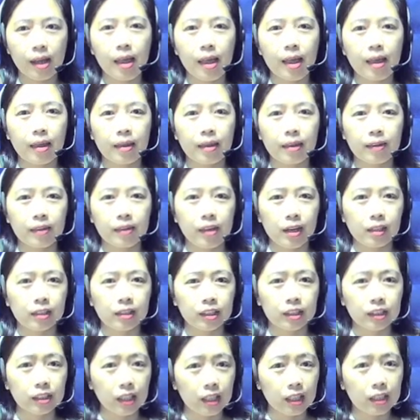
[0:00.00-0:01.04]
Their
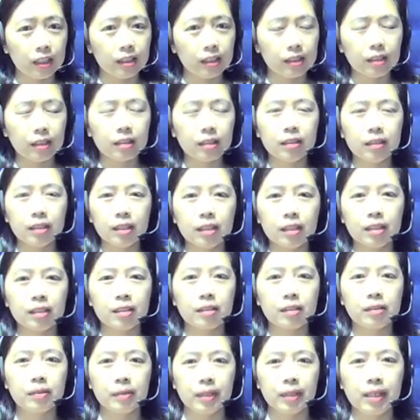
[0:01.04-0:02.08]
son, Nick
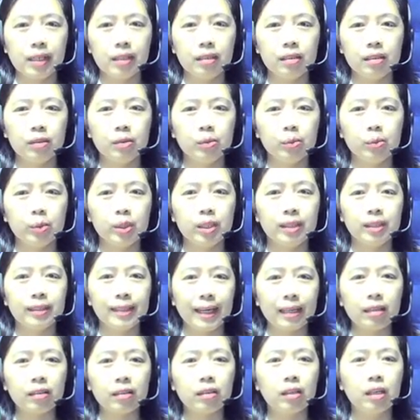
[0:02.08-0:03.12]
Green, will
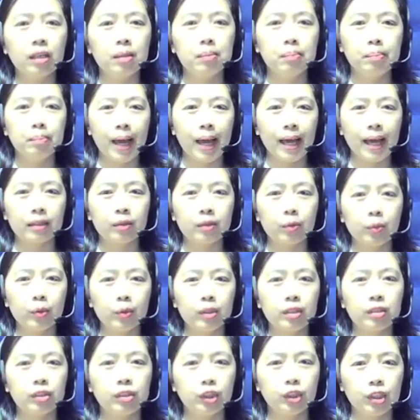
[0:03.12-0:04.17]
then come back
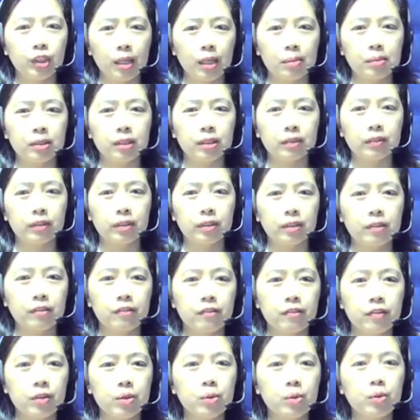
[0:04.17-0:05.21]
with James for a
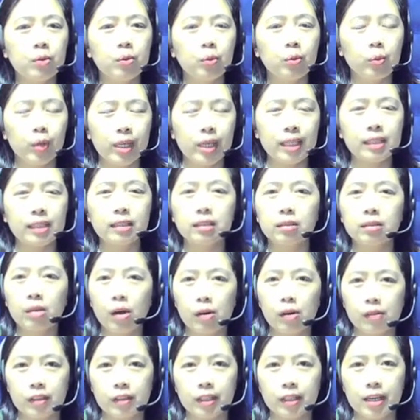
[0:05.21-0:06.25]
few weeks
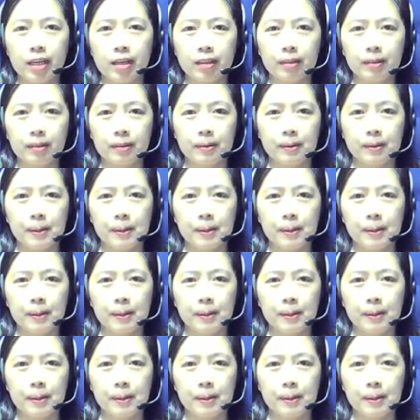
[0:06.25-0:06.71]
over here.